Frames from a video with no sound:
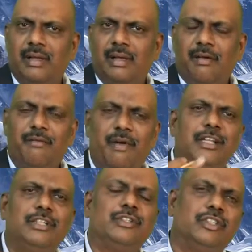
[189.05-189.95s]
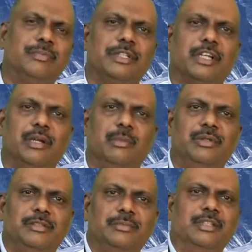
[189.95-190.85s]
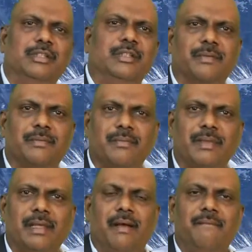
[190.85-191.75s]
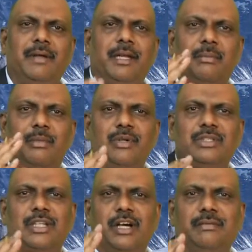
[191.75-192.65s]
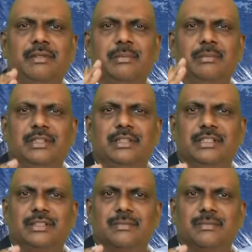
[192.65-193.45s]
What is so special about this bird? When most of the birds